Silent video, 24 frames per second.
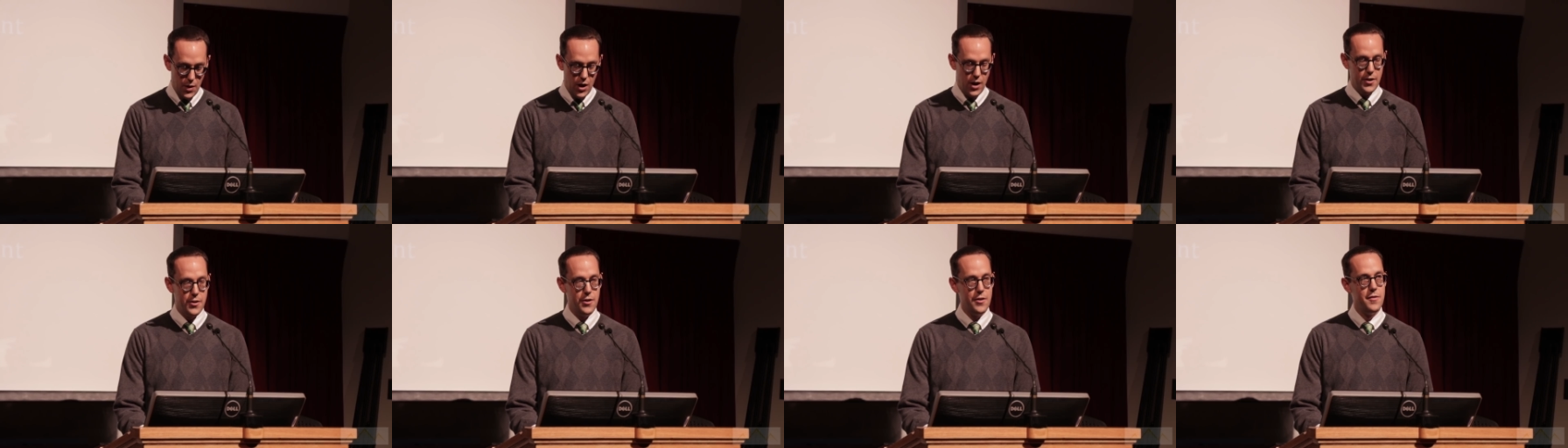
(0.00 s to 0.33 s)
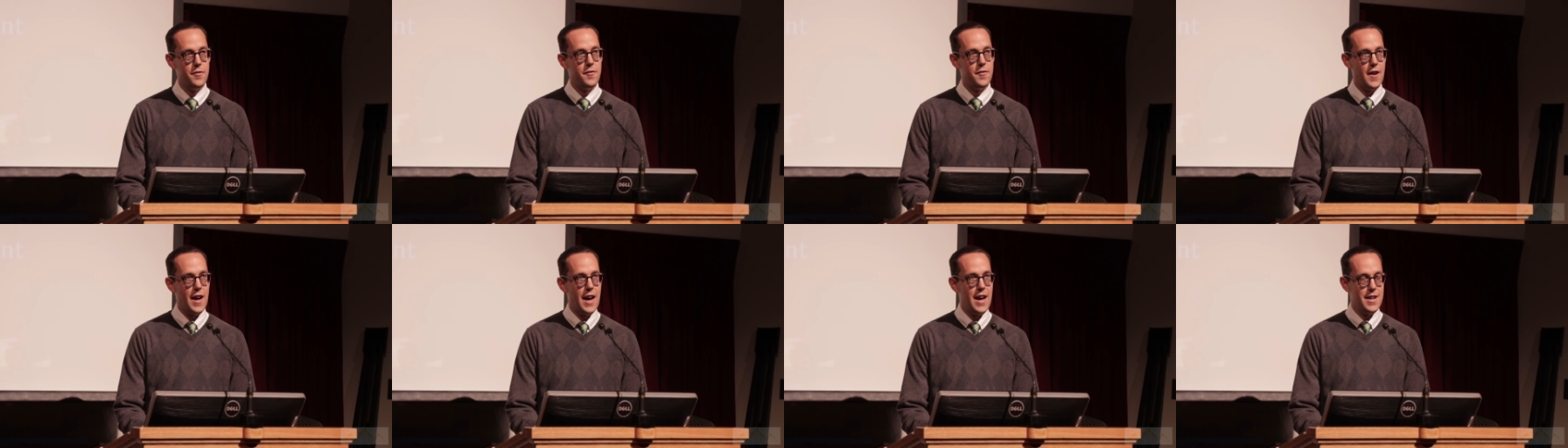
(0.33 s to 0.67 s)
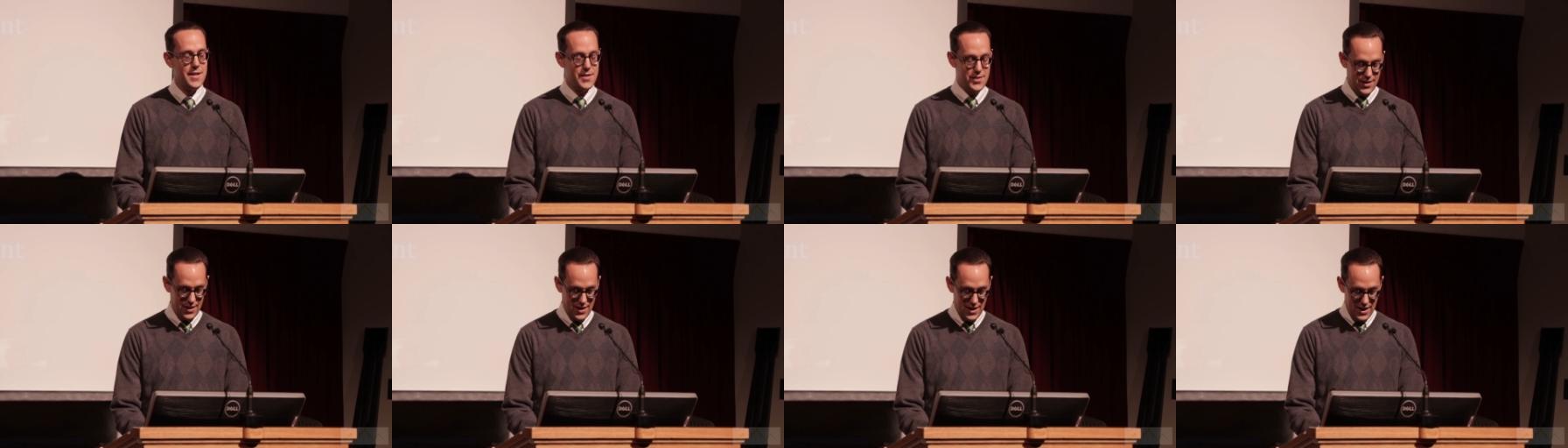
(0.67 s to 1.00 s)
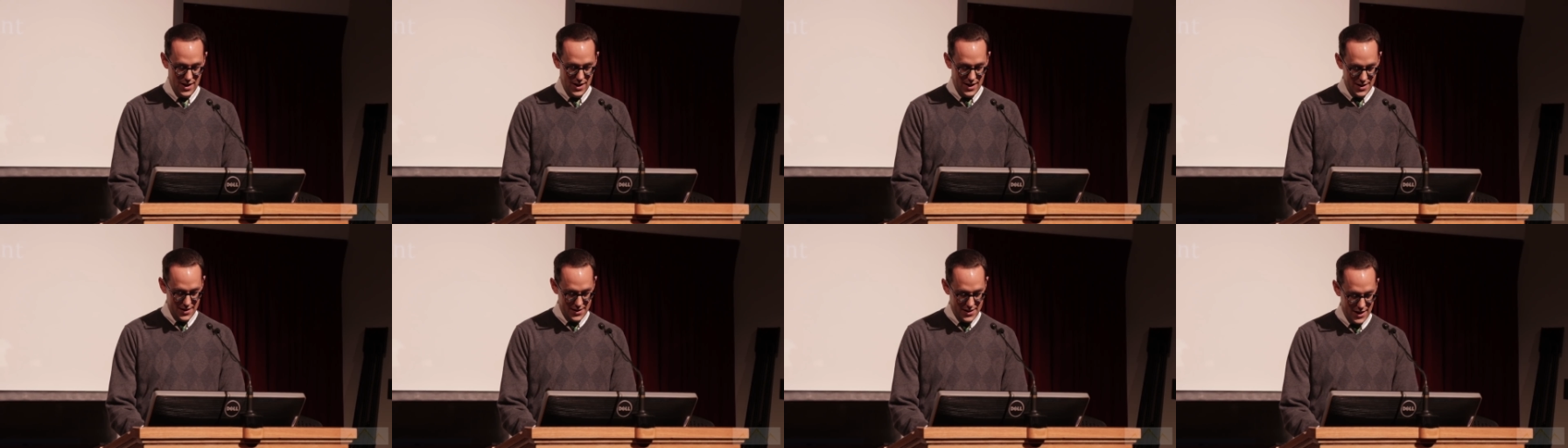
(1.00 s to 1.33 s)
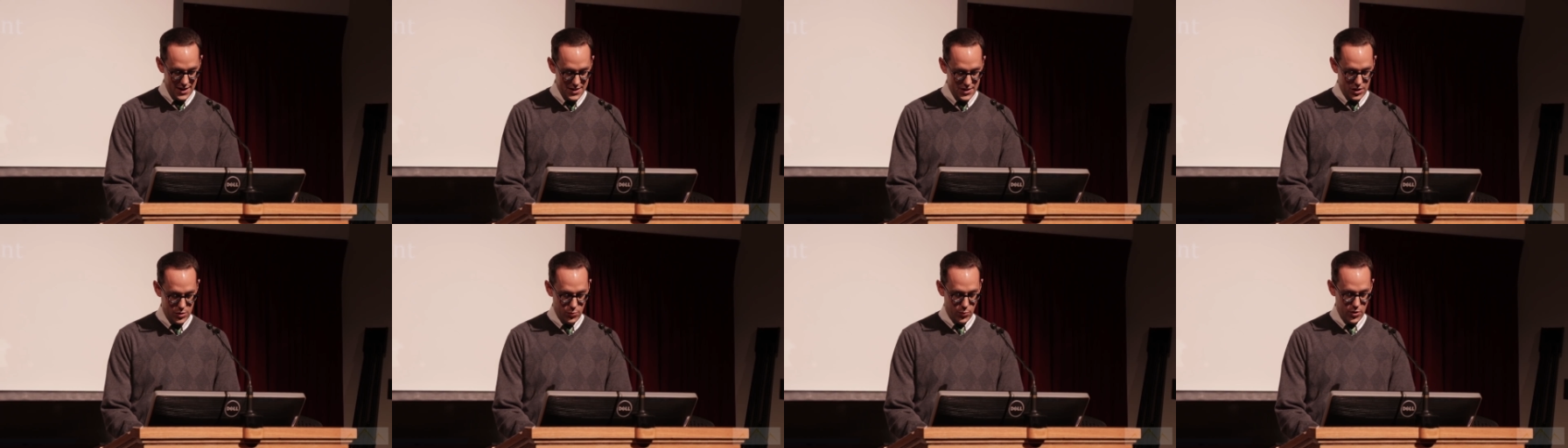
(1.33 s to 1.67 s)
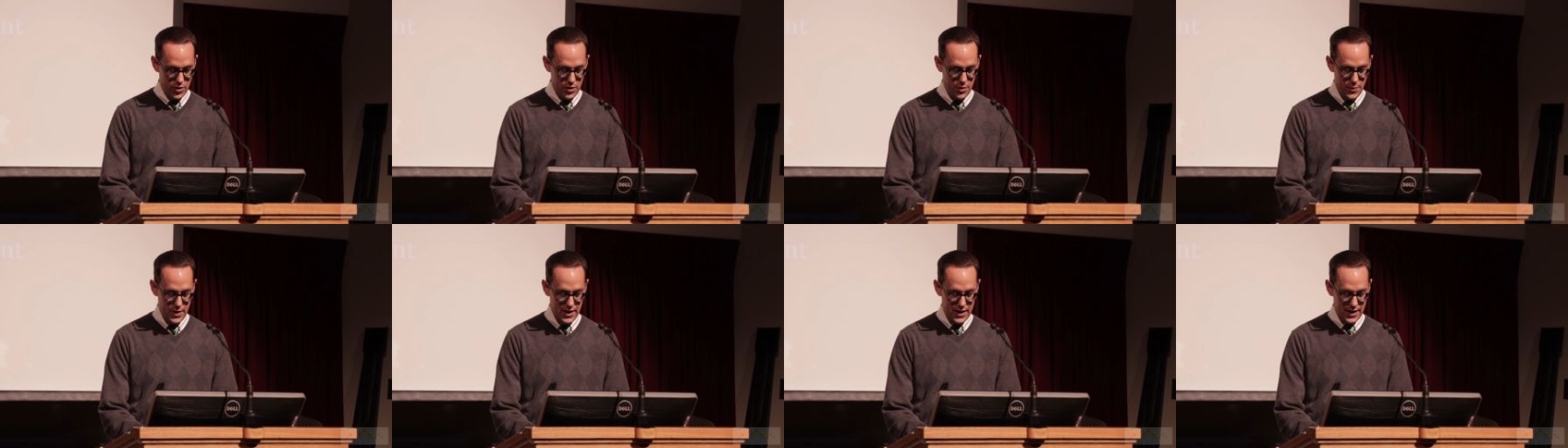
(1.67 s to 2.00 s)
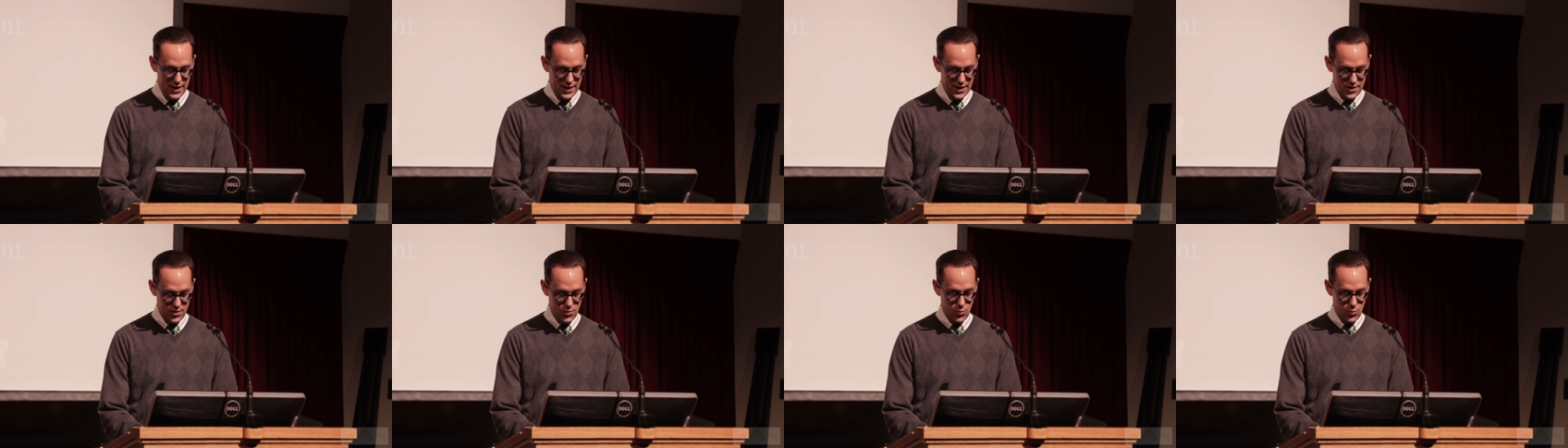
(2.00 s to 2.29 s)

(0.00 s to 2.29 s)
modern fast and testimony meeting,